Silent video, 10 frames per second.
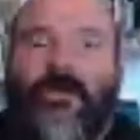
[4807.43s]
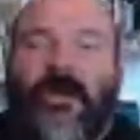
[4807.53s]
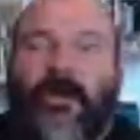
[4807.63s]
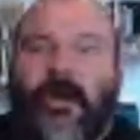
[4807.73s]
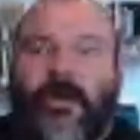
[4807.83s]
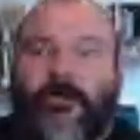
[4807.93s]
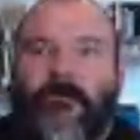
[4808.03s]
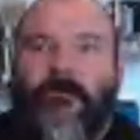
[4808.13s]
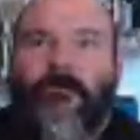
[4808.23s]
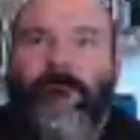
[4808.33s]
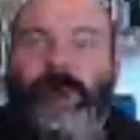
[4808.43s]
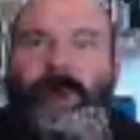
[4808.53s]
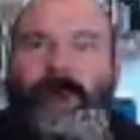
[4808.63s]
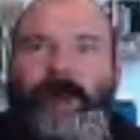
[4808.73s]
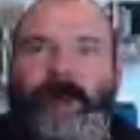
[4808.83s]
vanilla,
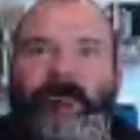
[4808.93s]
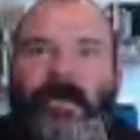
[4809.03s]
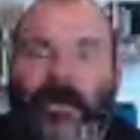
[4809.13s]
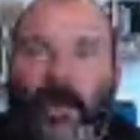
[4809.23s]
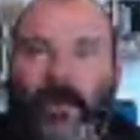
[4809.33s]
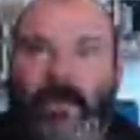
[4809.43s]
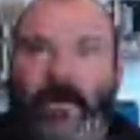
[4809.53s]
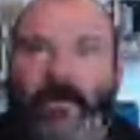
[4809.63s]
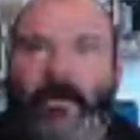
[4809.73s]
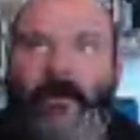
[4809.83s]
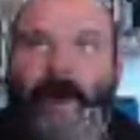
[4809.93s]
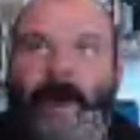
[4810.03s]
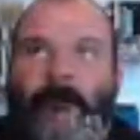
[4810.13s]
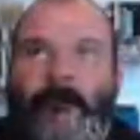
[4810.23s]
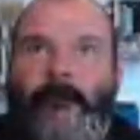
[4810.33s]
Dr. Pepper.
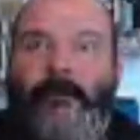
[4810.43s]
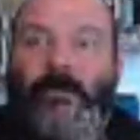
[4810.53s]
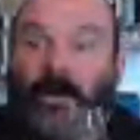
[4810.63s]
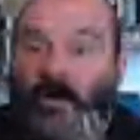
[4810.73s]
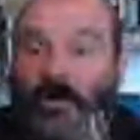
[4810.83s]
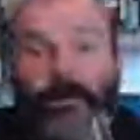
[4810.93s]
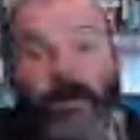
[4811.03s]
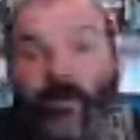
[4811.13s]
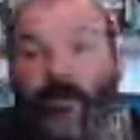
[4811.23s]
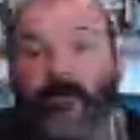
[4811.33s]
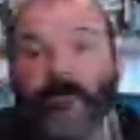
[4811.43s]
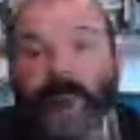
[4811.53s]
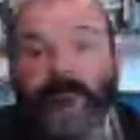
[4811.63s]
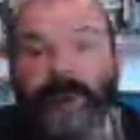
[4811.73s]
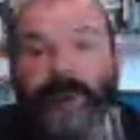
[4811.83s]
You know, Dr. Pepper
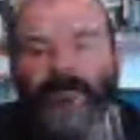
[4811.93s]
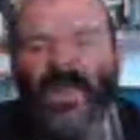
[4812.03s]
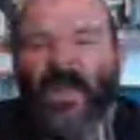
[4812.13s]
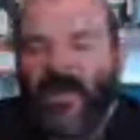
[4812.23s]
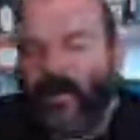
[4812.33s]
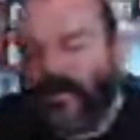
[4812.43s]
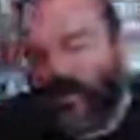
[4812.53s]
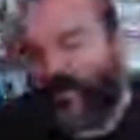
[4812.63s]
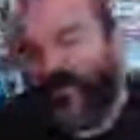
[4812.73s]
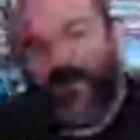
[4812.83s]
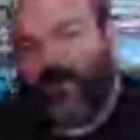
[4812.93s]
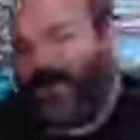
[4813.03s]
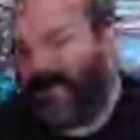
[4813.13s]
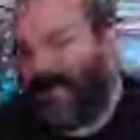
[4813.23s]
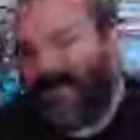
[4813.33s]
has like a lot of different
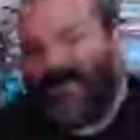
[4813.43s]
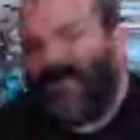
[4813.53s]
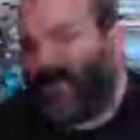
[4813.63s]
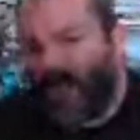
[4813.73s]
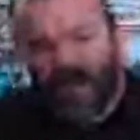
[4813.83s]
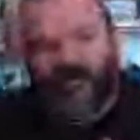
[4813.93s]
flavors going on,